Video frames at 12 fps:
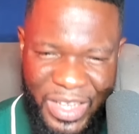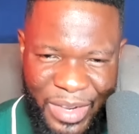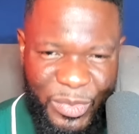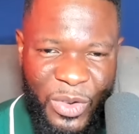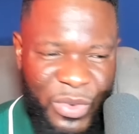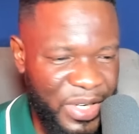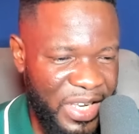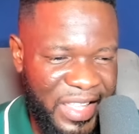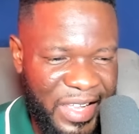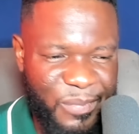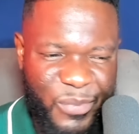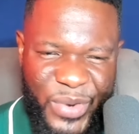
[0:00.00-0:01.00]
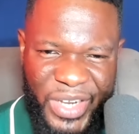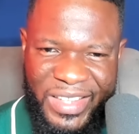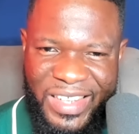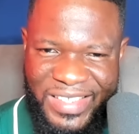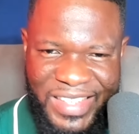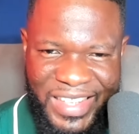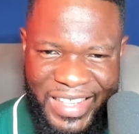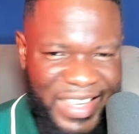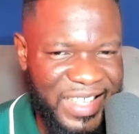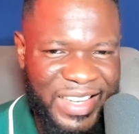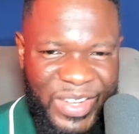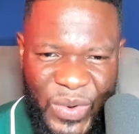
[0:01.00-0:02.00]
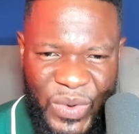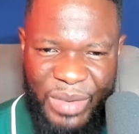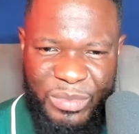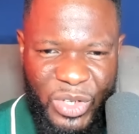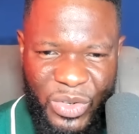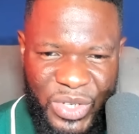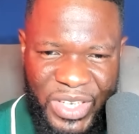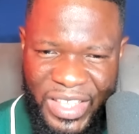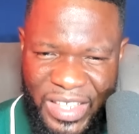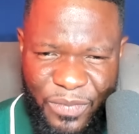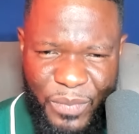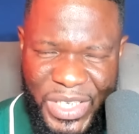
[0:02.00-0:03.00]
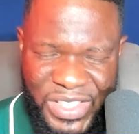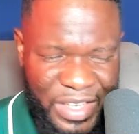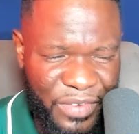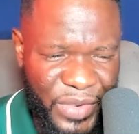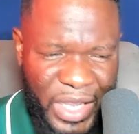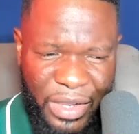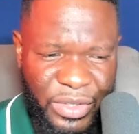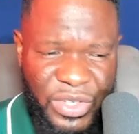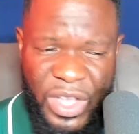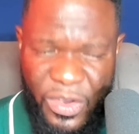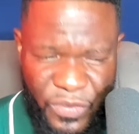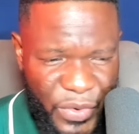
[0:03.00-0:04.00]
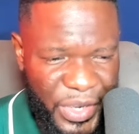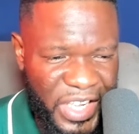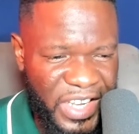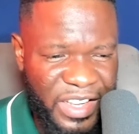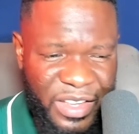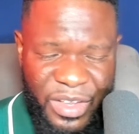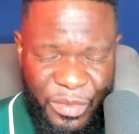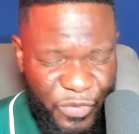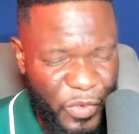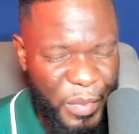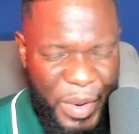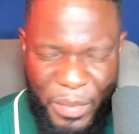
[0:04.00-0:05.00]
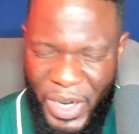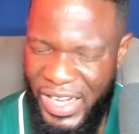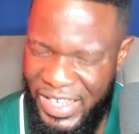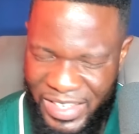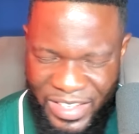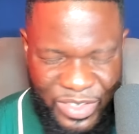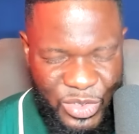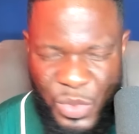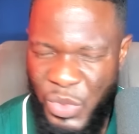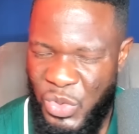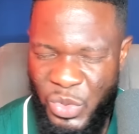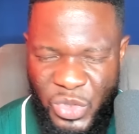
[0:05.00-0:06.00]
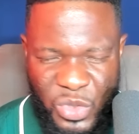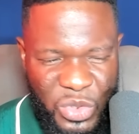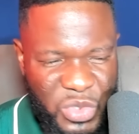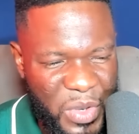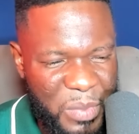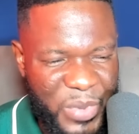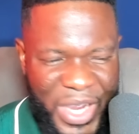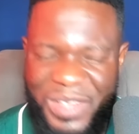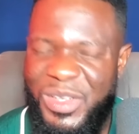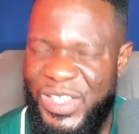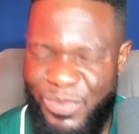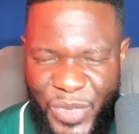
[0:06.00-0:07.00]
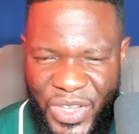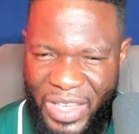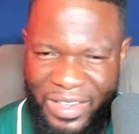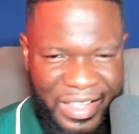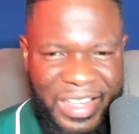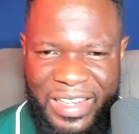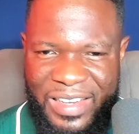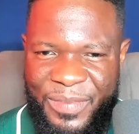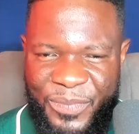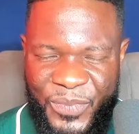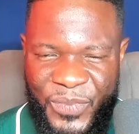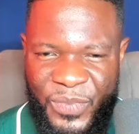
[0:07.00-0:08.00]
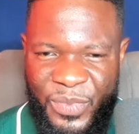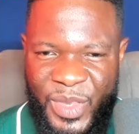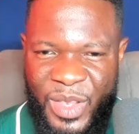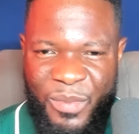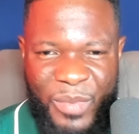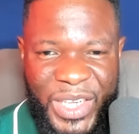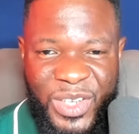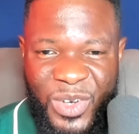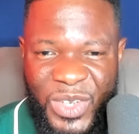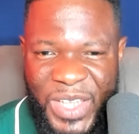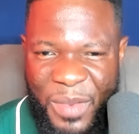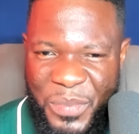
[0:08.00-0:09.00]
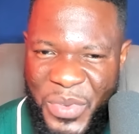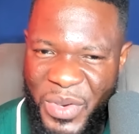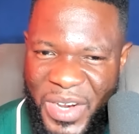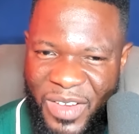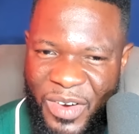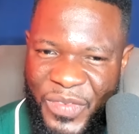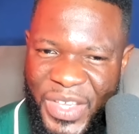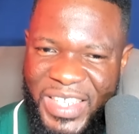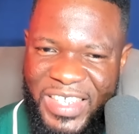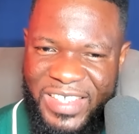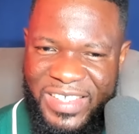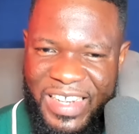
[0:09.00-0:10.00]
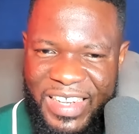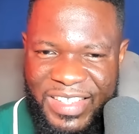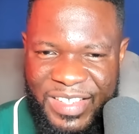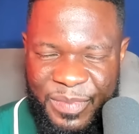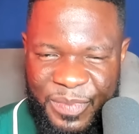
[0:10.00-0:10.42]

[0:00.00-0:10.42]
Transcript: I'm not going to get pregnant again. No, I'm not going to give myself out for any, for my man to, to, to, to impregnate me again. But you know, the beauty of it is that